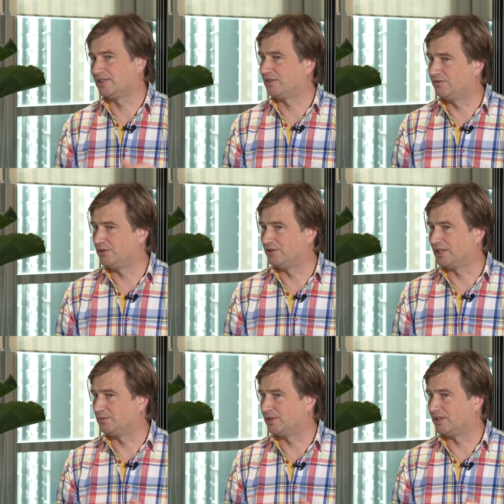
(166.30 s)
on that route
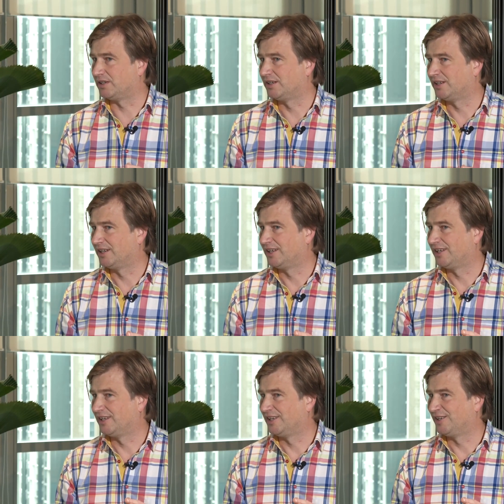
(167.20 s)
that we're
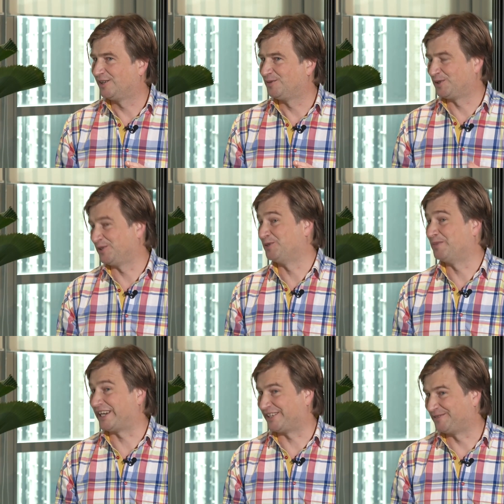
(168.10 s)
we could do
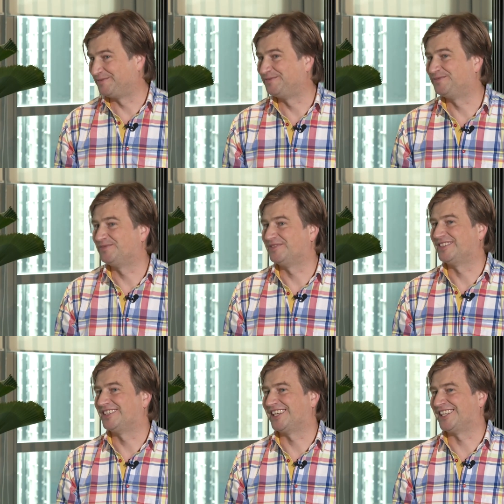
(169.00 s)
better.
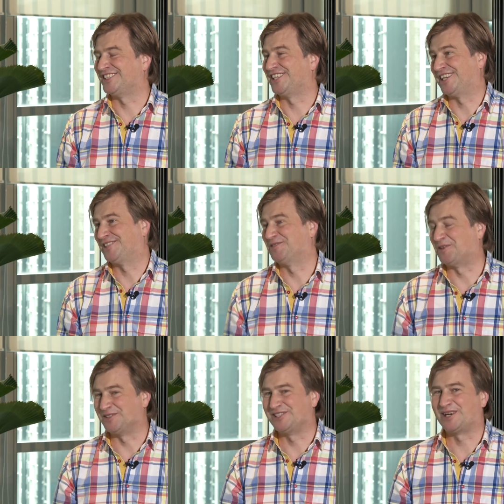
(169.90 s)
And then
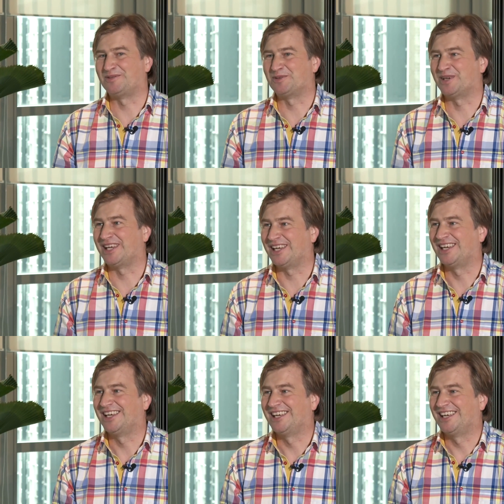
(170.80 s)
oftentimes
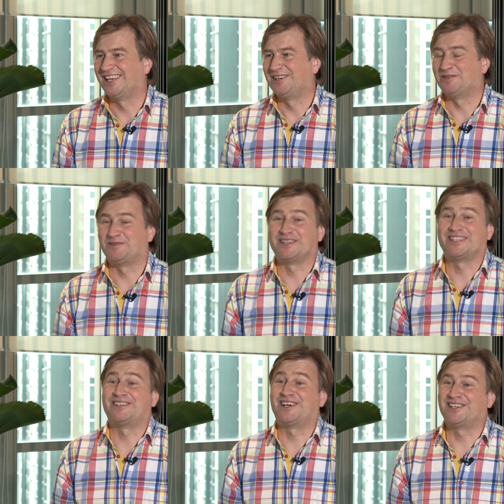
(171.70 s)
we, we
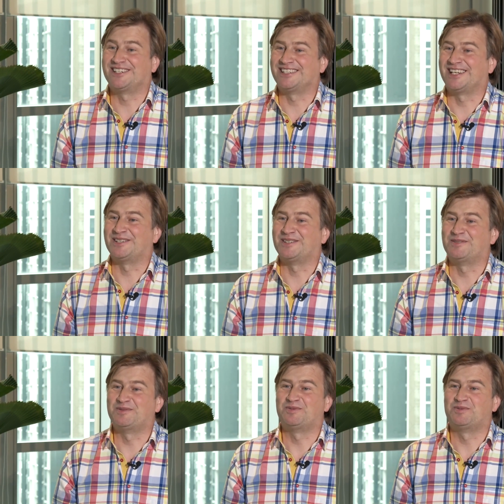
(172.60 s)
find there are, and
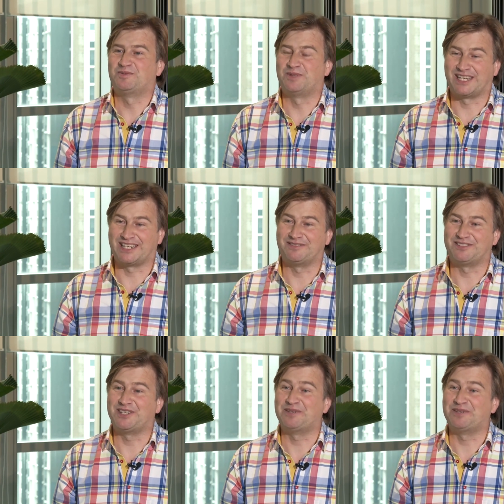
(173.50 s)
then we get even